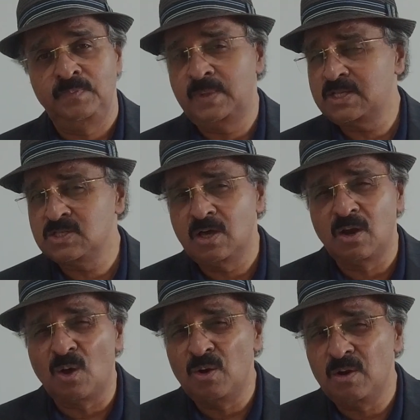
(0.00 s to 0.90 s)
that's
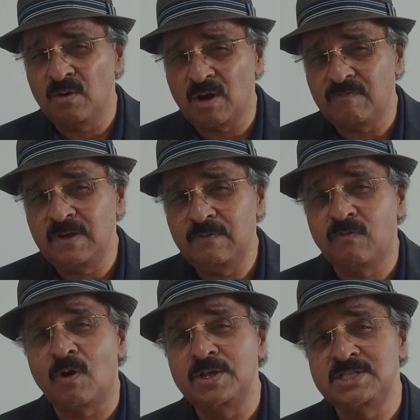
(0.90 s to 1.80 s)
around roughly
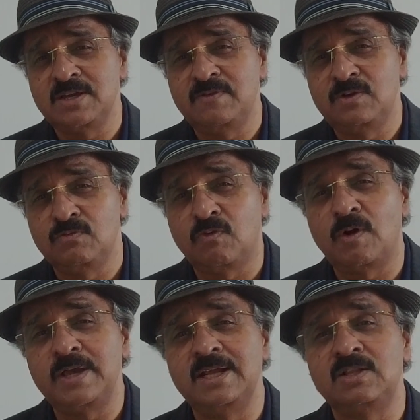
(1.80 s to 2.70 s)
47 to
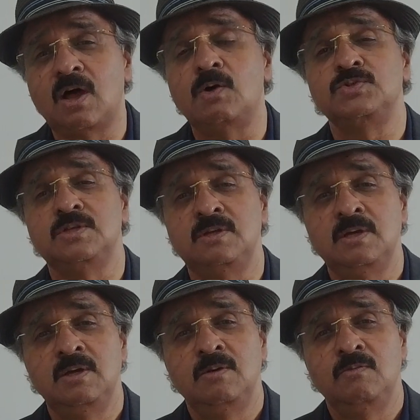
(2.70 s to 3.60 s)

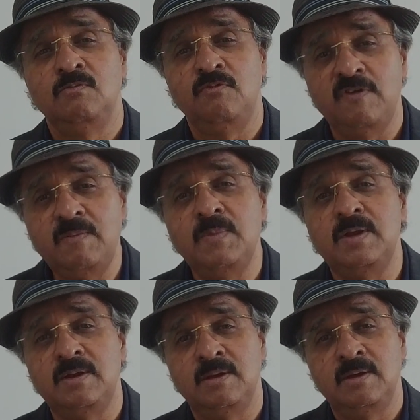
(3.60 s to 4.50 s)
48,000
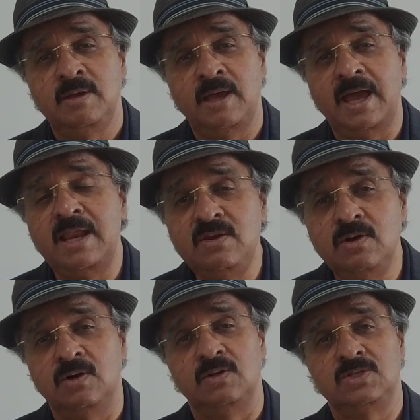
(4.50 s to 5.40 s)
women and
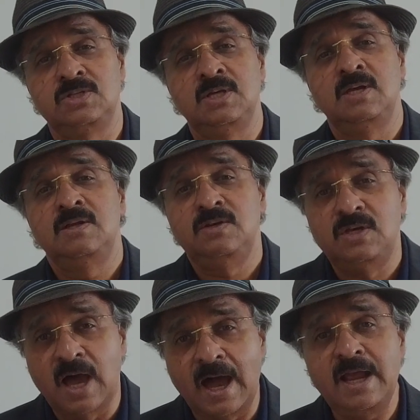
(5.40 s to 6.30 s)
girls,
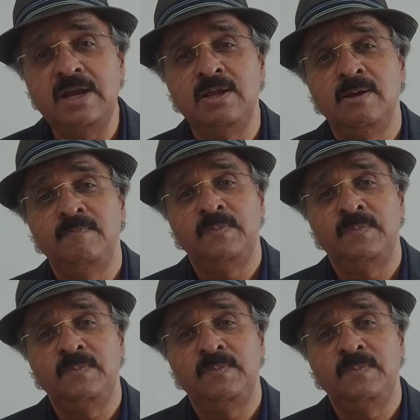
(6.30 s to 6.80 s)
died